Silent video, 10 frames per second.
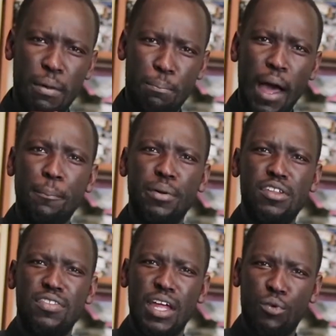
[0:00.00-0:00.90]
the
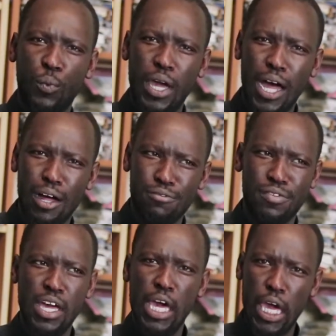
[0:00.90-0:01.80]
purpose that we
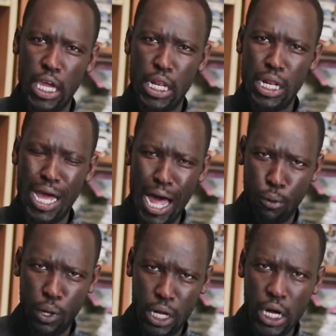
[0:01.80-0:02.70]
have in
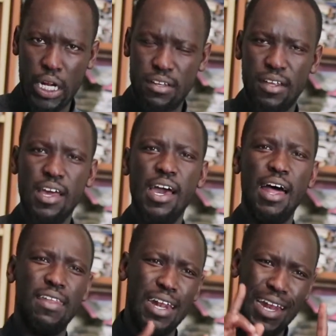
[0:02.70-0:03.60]
our heart.
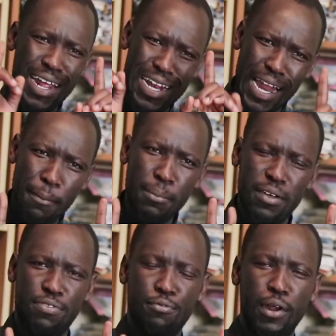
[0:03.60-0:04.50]
And then
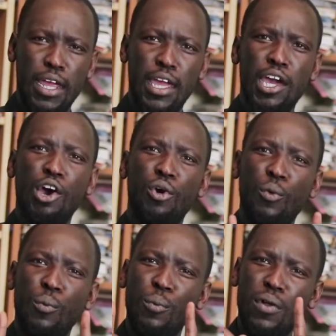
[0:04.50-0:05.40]
number three
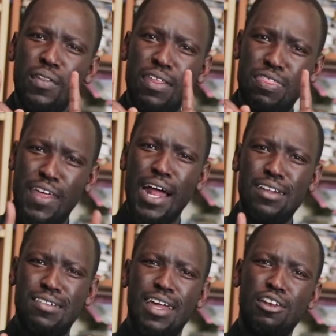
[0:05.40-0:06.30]
the
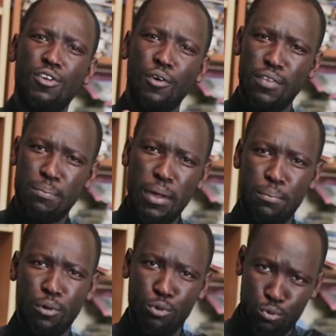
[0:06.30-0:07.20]
third set of the
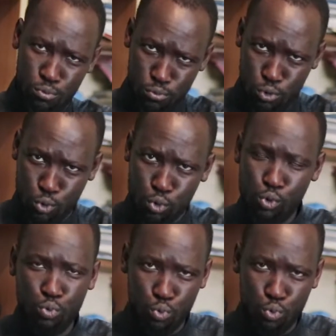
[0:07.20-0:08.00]
people, who,